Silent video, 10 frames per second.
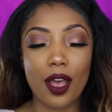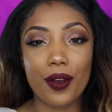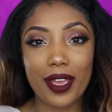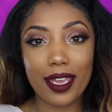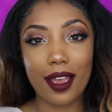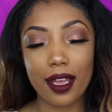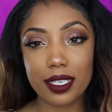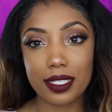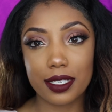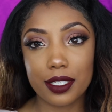Okay
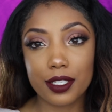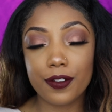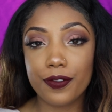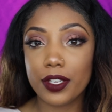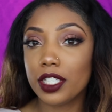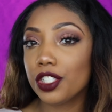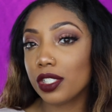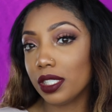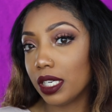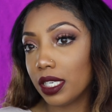guys, this is the
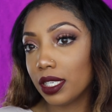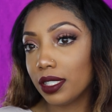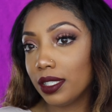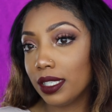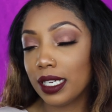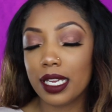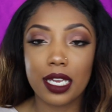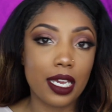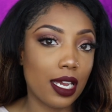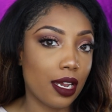finished look.
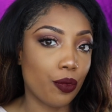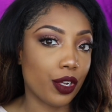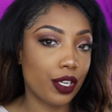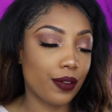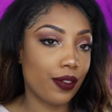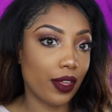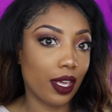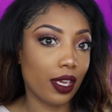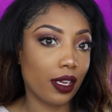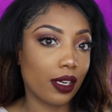What do you
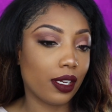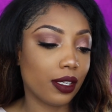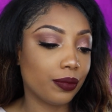think?